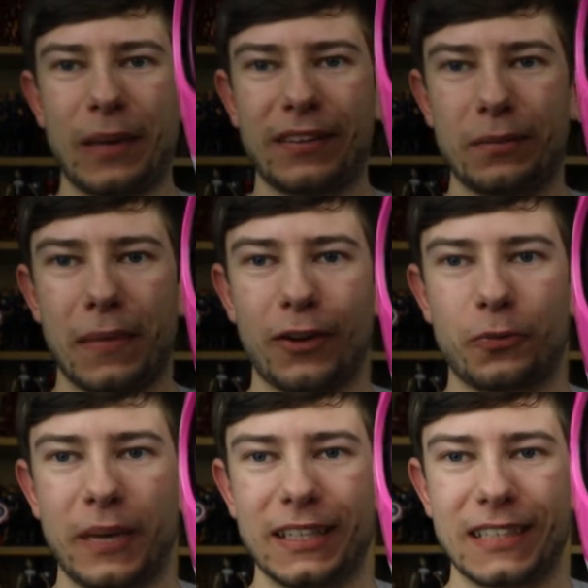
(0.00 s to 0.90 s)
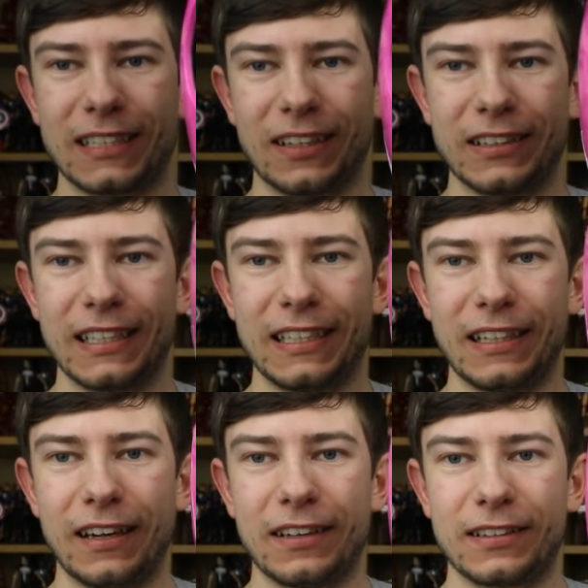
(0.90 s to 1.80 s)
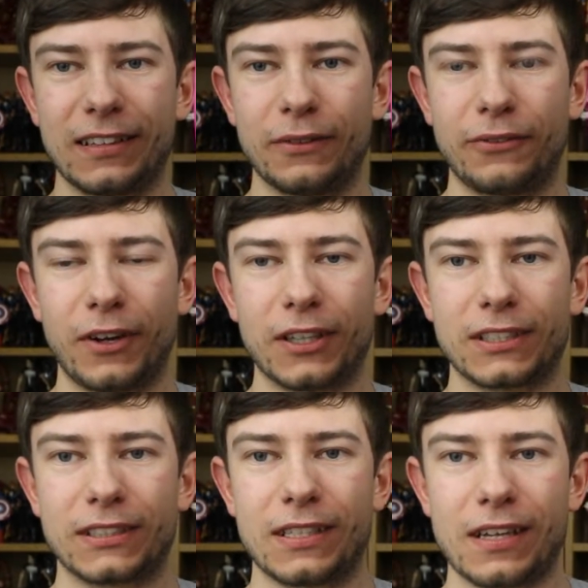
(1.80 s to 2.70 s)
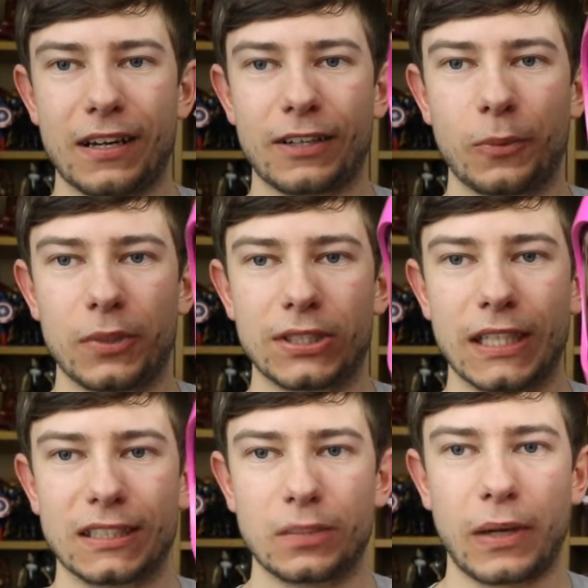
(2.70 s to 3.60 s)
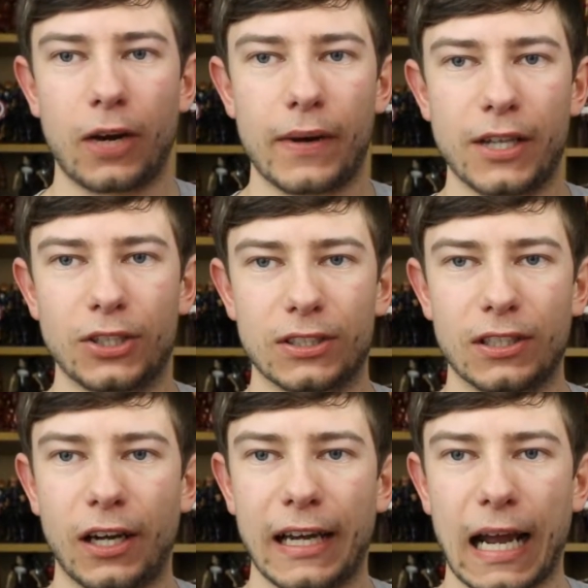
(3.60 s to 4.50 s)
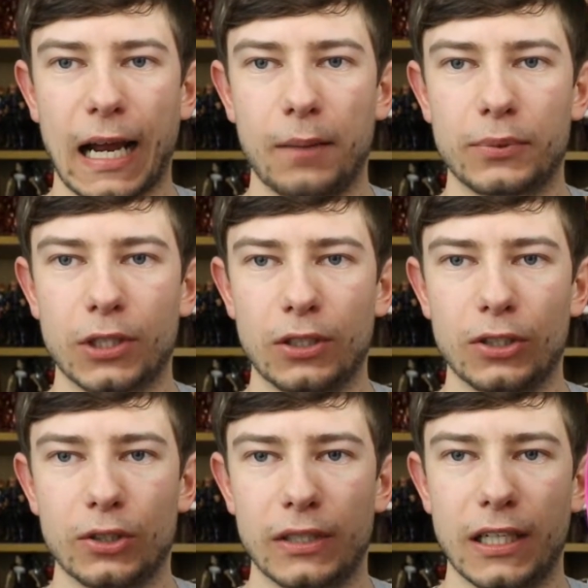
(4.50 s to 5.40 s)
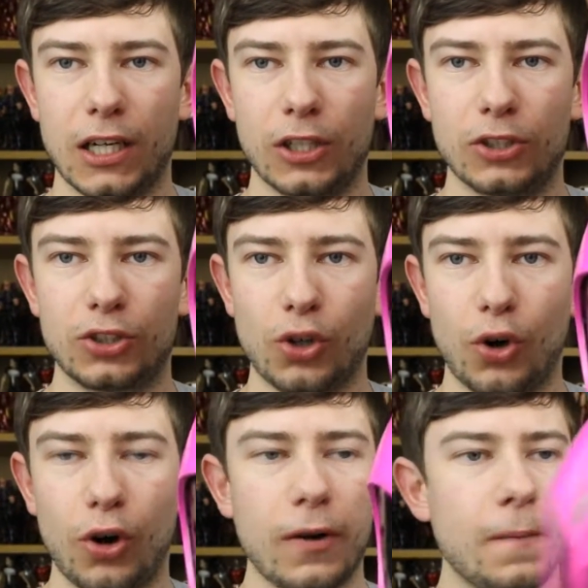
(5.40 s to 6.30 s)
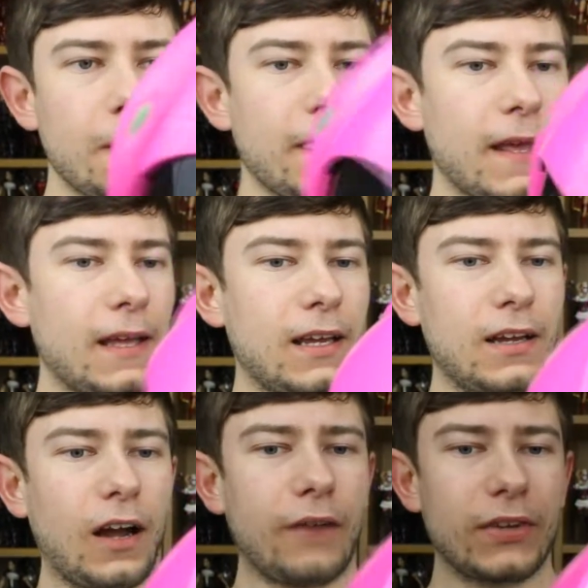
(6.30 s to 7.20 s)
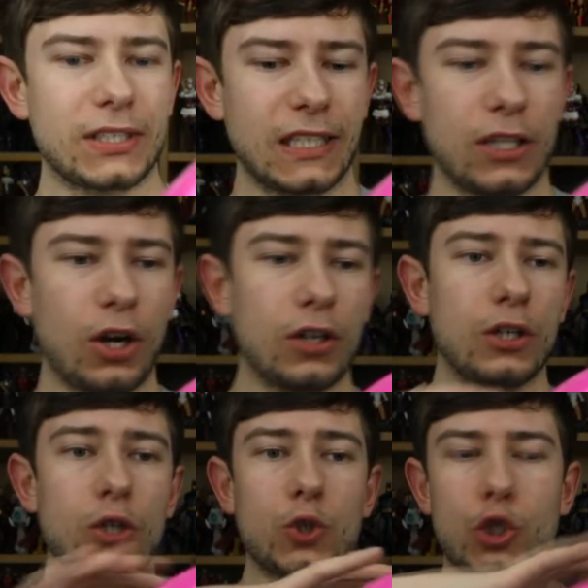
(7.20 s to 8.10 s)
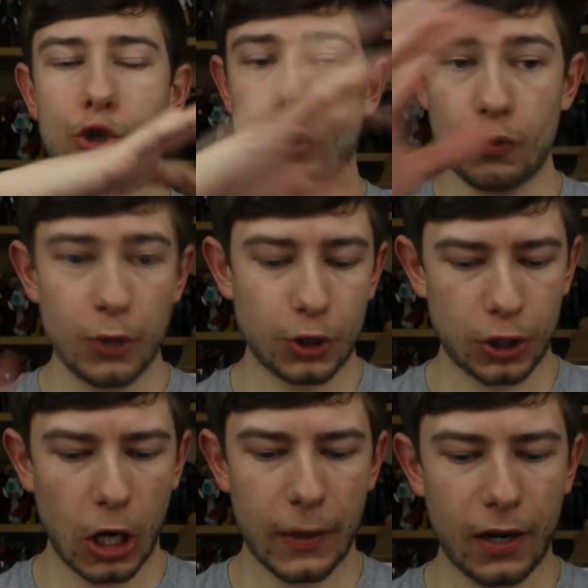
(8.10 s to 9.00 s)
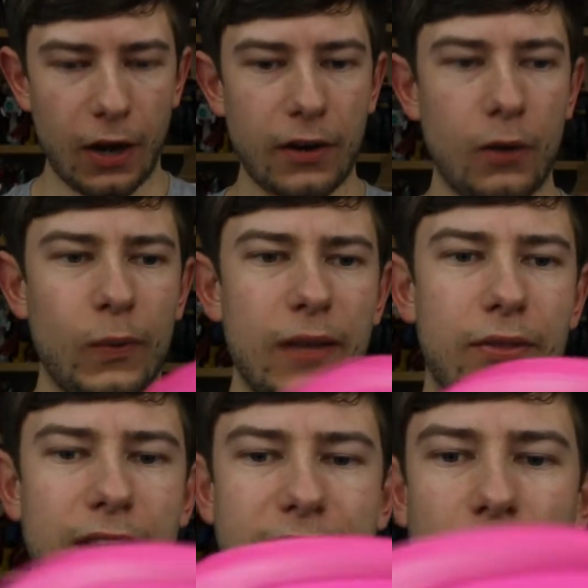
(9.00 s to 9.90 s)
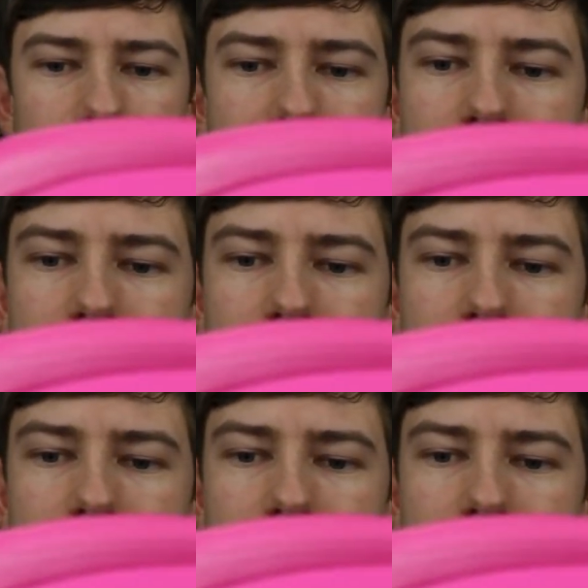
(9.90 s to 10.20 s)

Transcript: about the mouthpieces on the first couple of seasons of Power Rangers that I absolutely adore. Obviously not too much going on with this helmet in